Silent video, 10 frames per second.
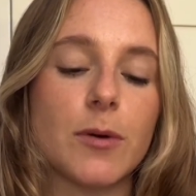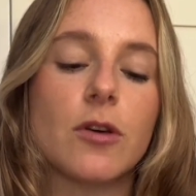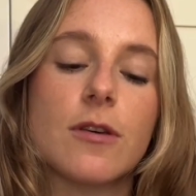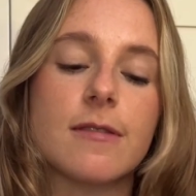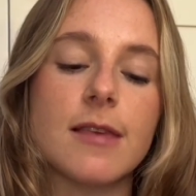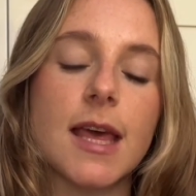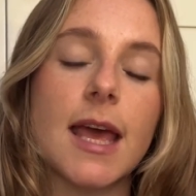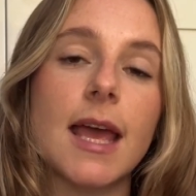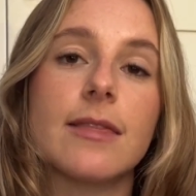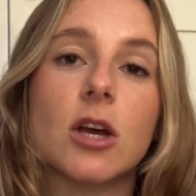Because
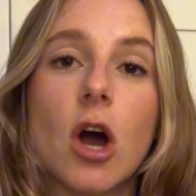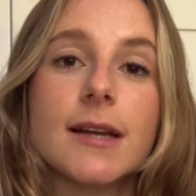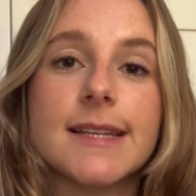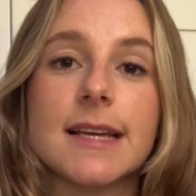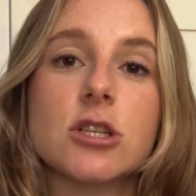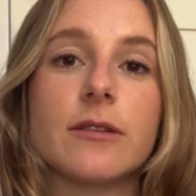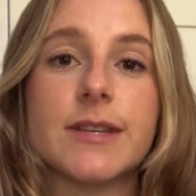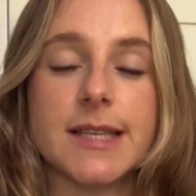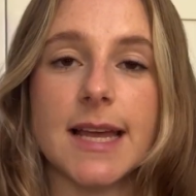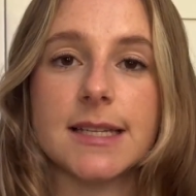in the context of a
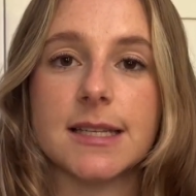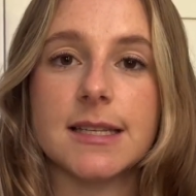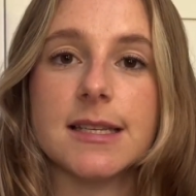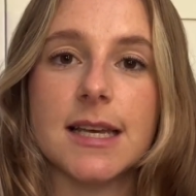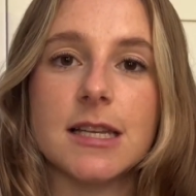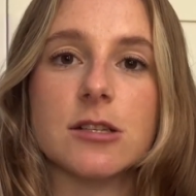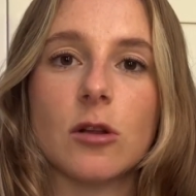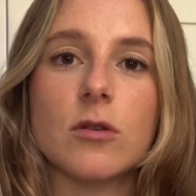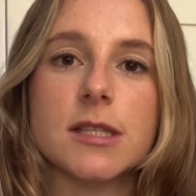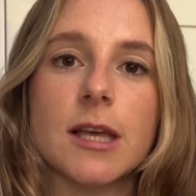sentence in
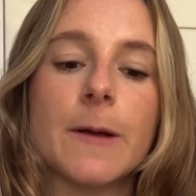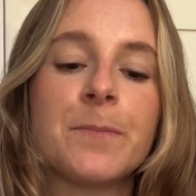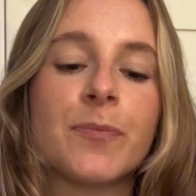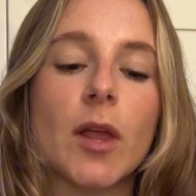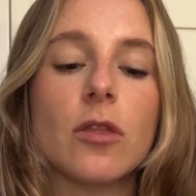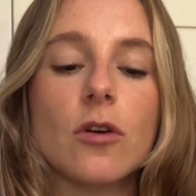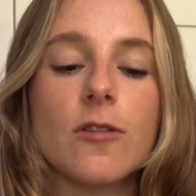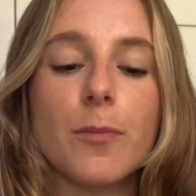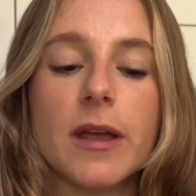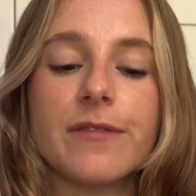isiXhosa, those
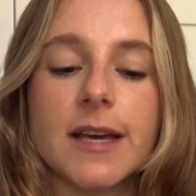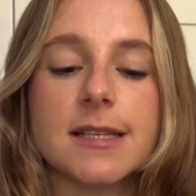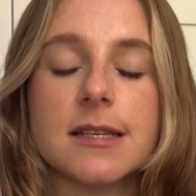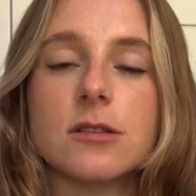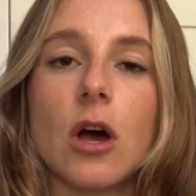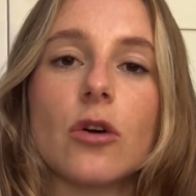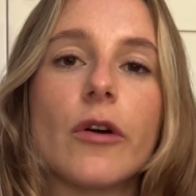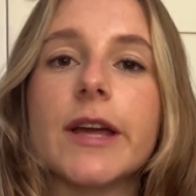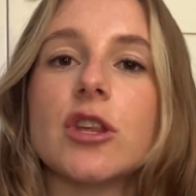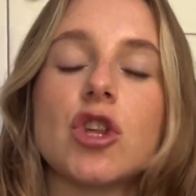prefixes are
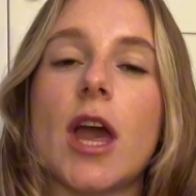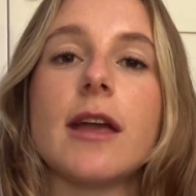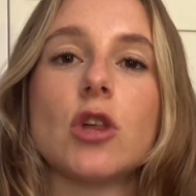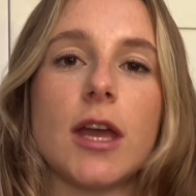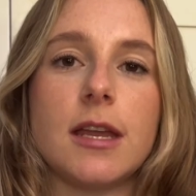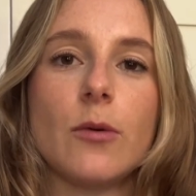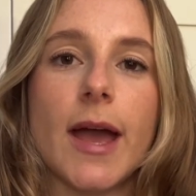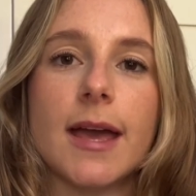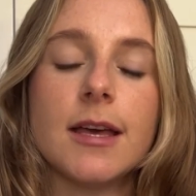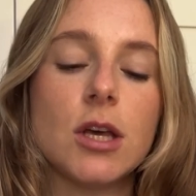going to change
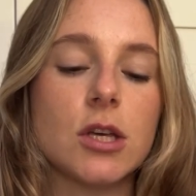anyway.